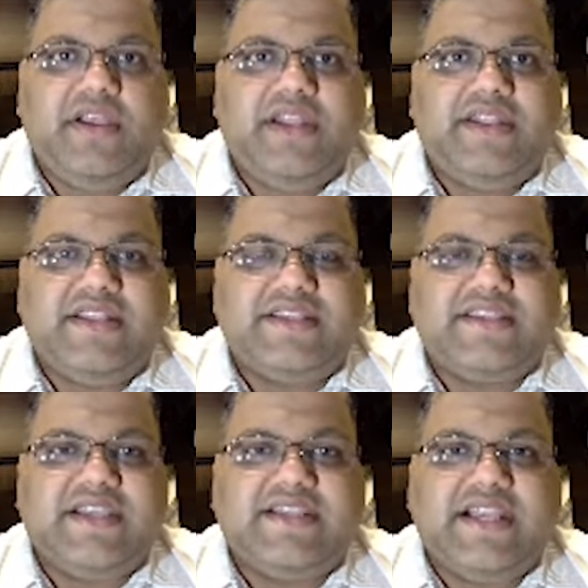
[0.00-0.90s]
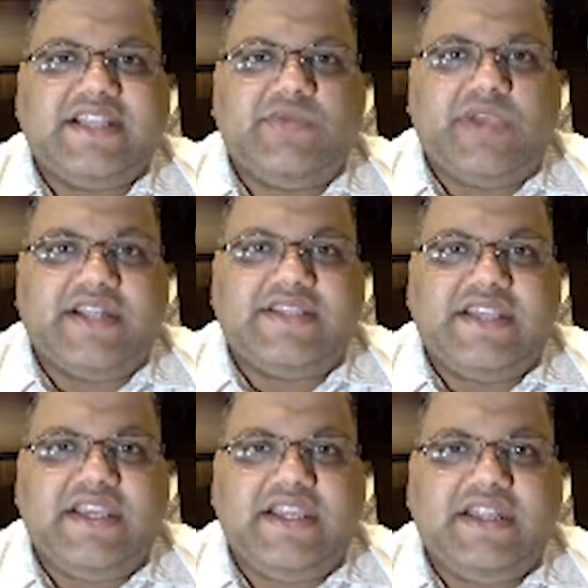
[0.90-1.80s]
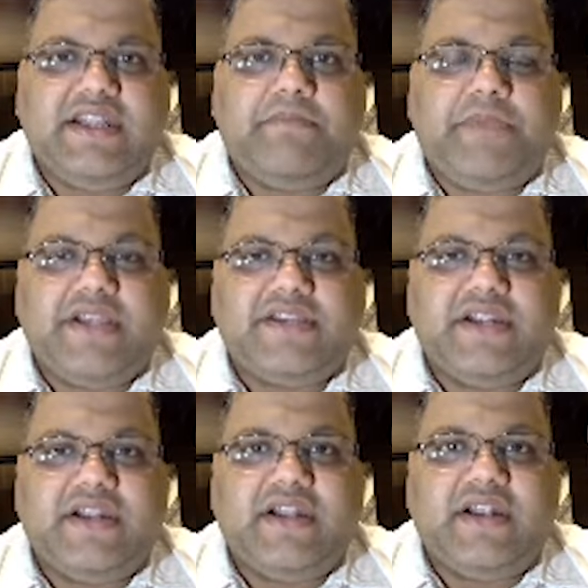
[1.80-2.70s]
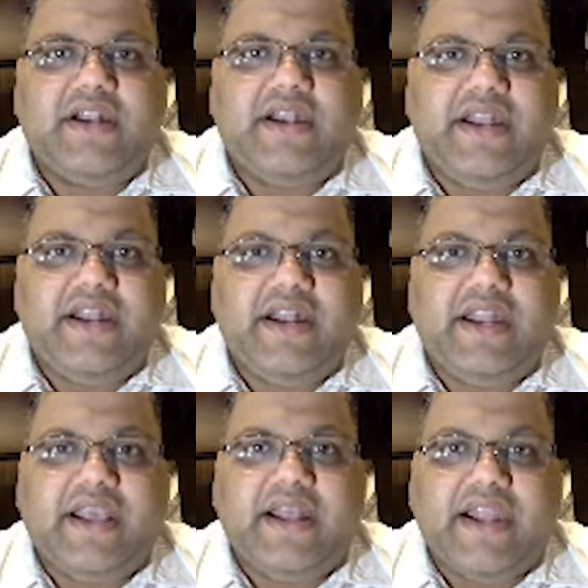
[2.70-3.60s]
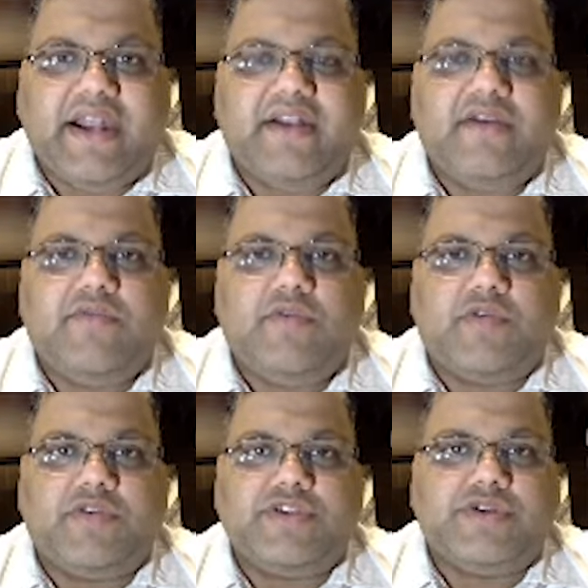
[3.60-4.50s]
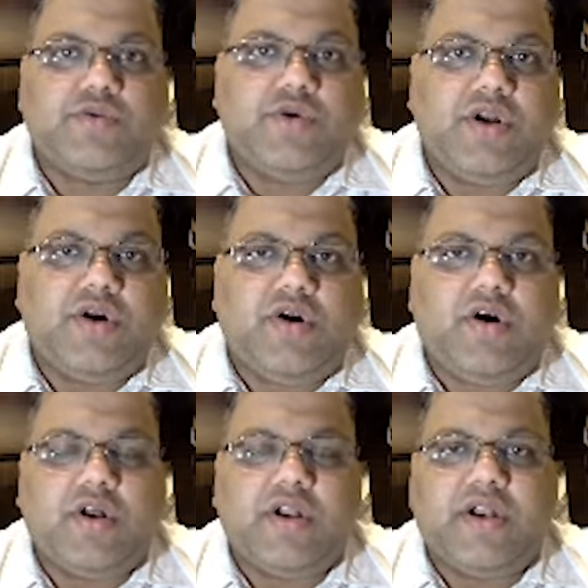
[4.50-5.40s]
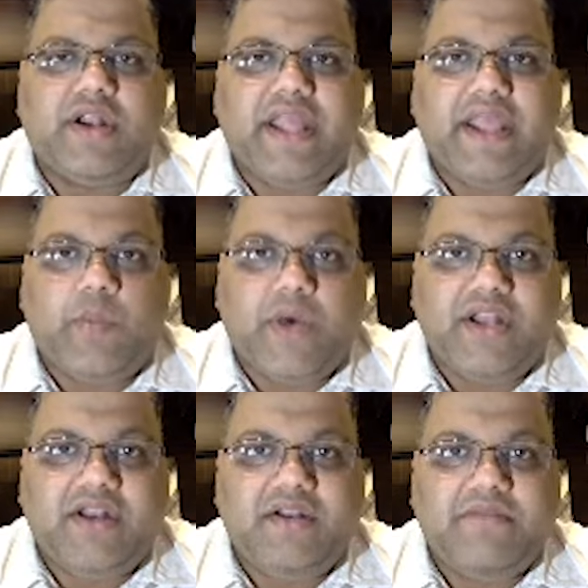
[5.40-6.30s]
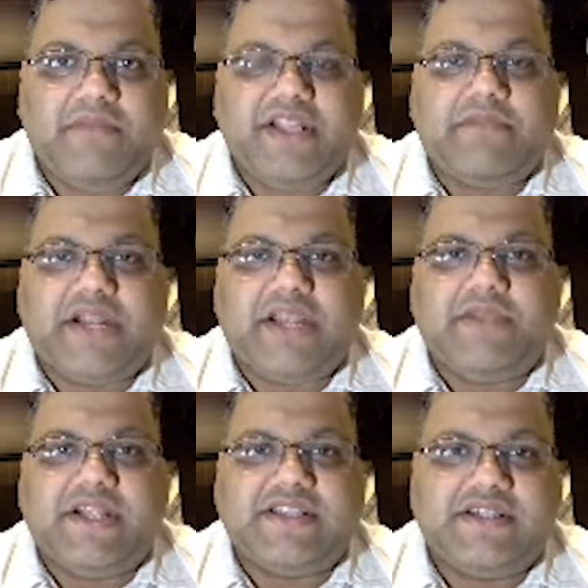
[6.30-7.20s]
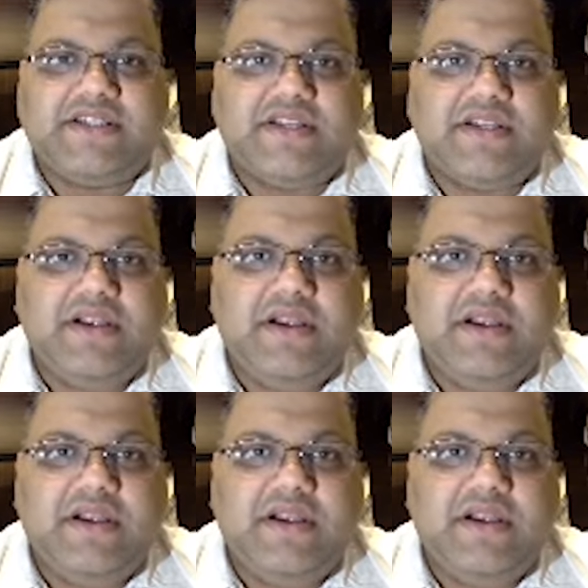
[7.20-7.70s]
In this case as we can see the patient did neglect what was told on day 1 by the primary surgeon